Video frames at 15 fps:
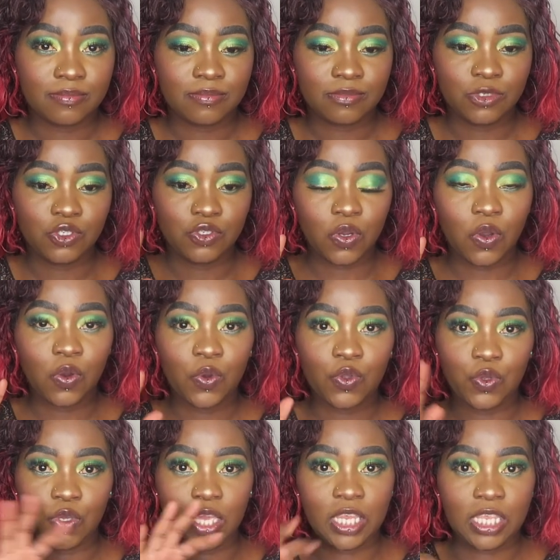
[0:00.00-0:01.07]
you know,
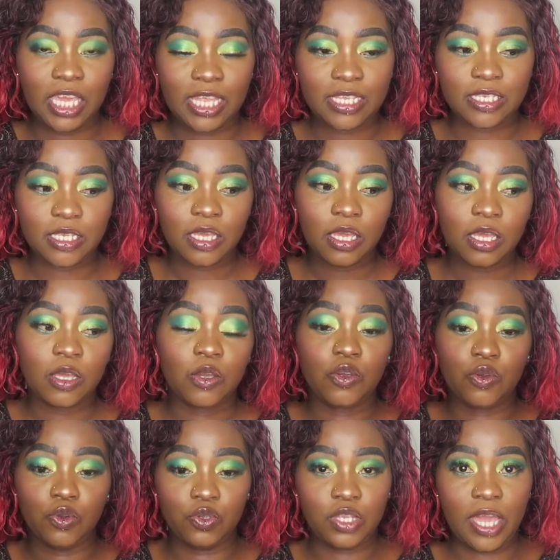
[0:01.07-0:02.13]
you can get
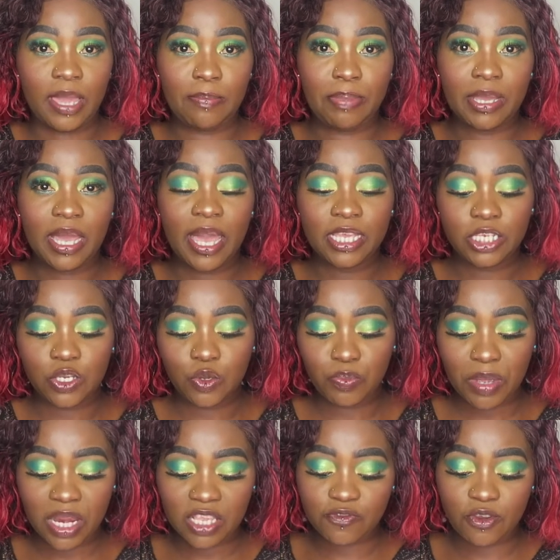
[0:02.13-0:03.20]
good eyeshadow
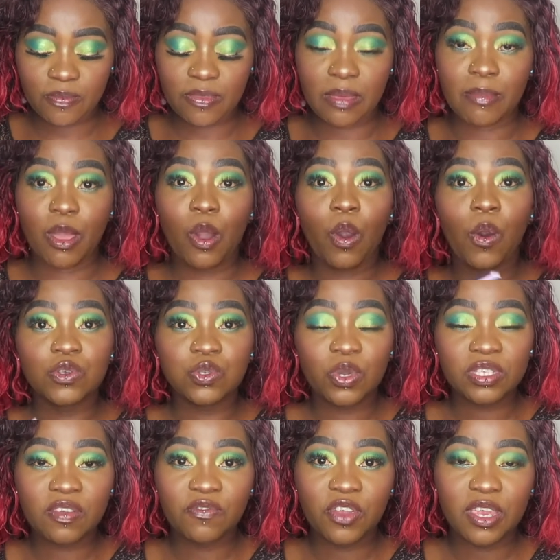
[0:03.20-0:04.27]
palettes from them also
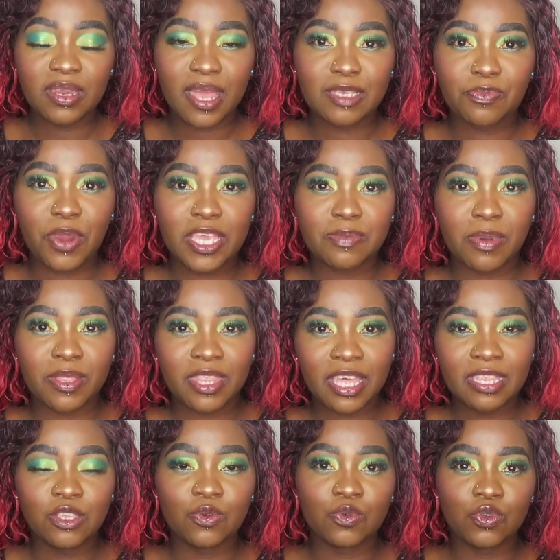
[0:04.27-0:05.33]
at a very nice price. But
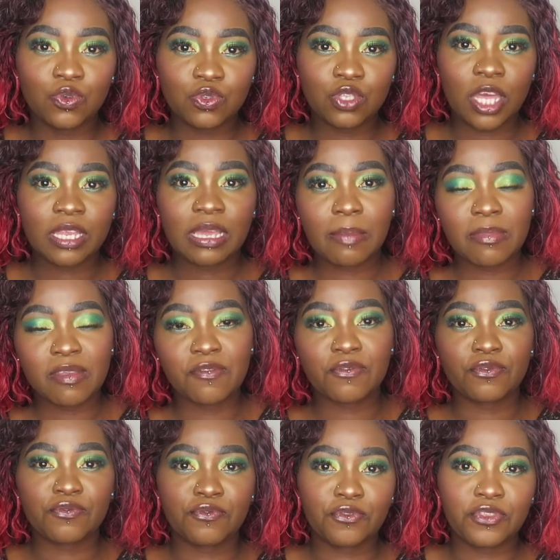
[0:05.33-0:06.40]
then you start coming,
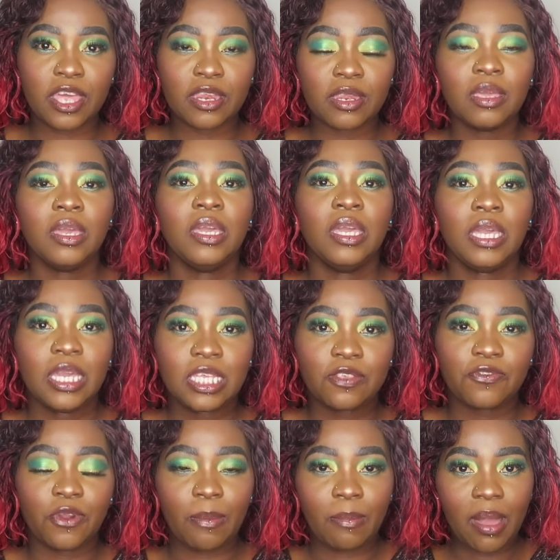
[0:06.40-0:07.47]
then it's
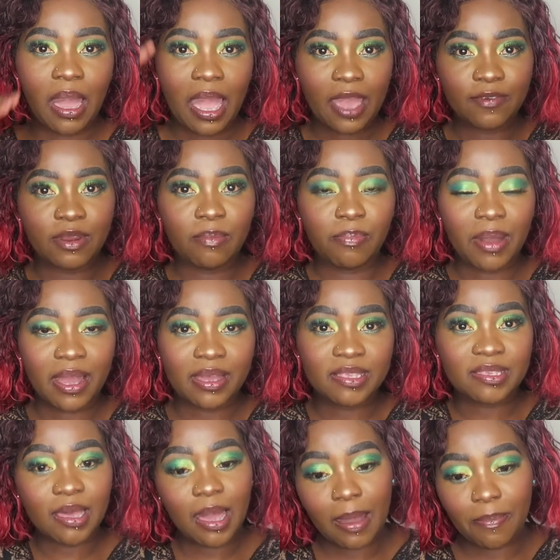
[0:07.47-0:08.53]
from $100
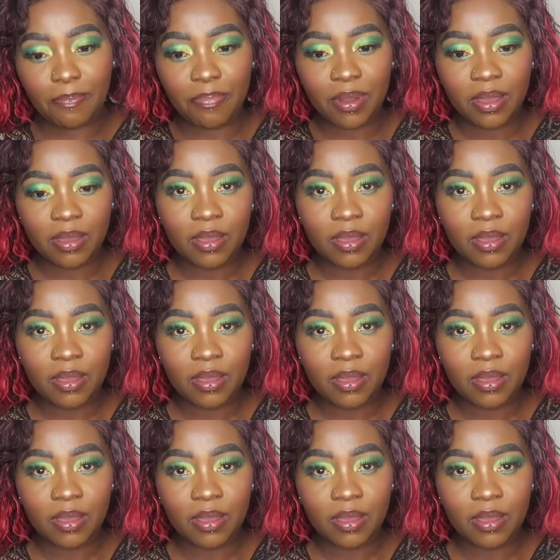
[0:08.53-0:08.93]
up.